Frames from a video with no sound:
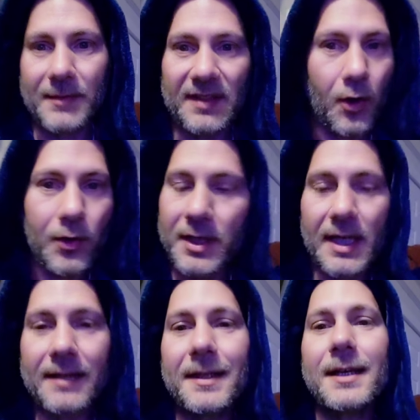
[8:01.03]
It's
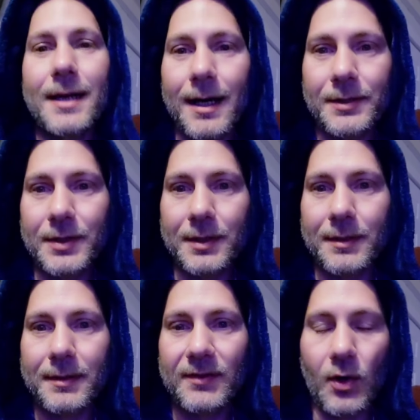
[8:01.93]
already in the Akasha.
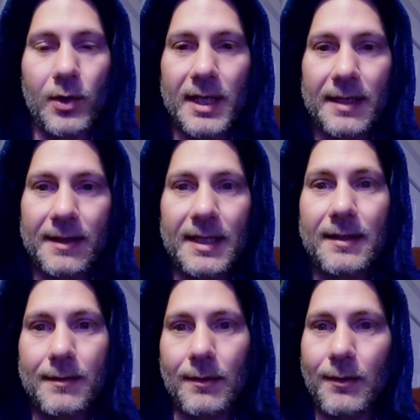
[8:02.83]
It's already in the
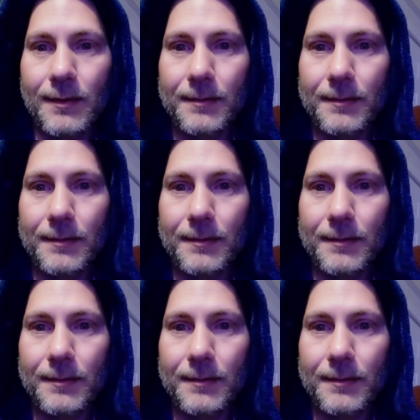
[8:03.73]
ether.